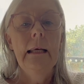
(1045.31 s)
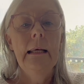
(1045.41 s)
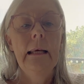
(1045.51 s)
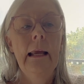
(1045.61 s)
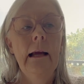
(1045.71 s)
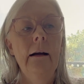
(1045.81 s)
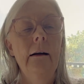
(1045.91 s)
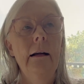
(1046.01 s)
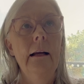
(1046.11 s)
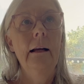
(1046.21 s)
Now,
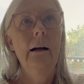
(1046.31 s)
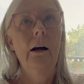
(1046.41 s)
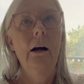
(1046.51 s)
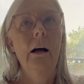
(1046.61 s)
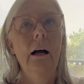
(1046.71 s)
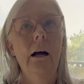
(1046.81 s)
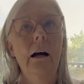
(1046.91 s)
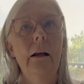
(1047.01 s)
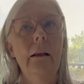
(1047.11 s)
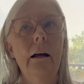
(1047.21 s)

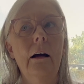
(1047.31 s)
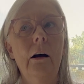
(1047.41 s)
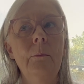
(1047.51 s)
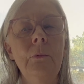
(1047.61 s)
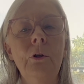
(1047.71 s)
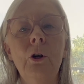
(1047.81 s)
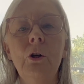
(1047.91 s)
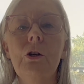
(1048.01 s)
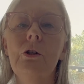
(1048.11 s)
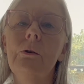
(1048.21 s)
I'm not
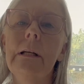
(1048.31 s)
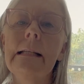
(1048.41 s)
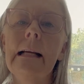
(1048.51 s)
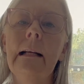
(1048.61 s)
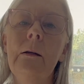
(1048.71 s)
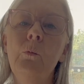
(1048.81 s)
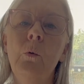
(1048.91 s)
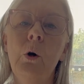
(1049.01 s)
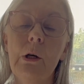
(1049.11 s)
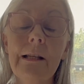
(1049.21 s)
sure exactly
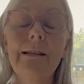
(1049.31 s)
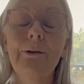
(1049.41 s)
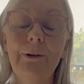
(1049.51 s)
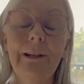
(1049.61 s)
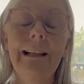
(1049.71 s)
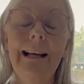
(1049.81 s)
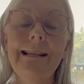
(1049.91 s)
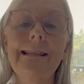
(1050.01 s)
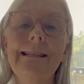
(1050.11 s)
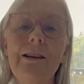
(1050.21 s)
what sort of
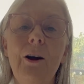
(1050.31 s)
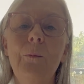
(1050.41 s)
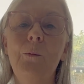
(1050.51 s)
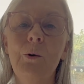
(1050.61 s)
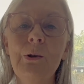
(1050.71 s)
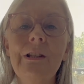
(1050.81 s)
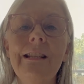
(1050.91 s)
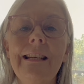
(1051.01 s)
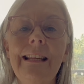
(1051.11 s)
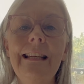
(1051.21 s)
classes I want to
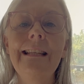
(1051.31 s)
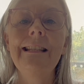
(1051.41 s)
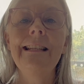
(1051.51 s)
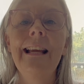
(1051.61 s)
teach,